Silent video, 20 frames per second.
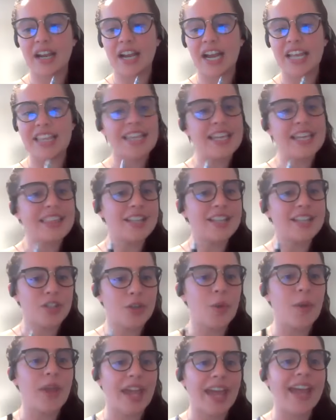I think that's
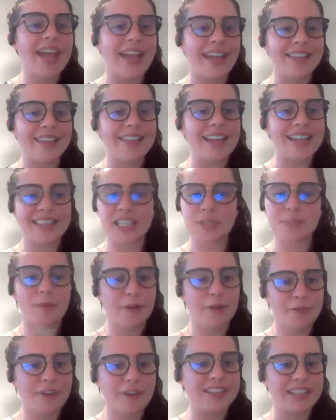okay. Like that's
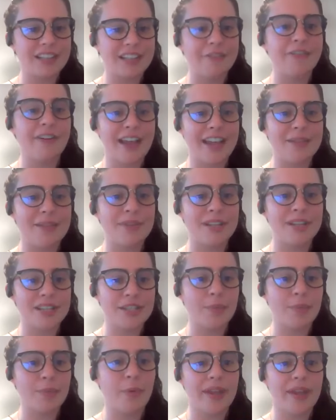perfectly fine because
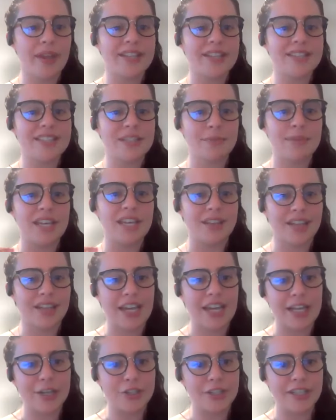the point is to make a
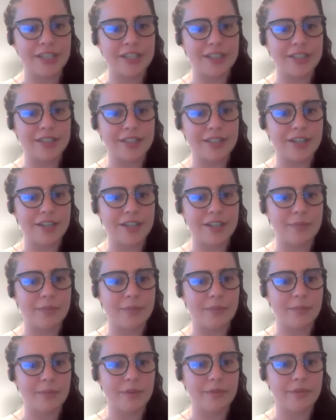connection
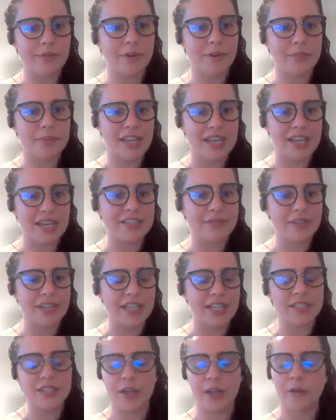from the
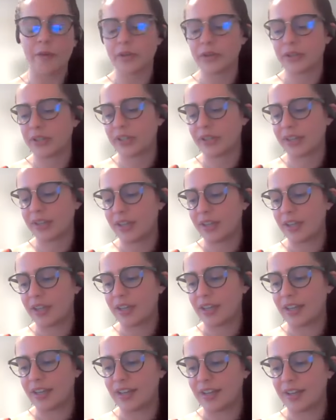activity. So
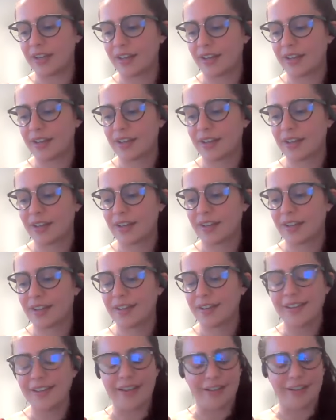
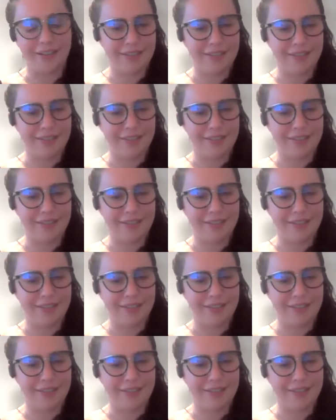yeah.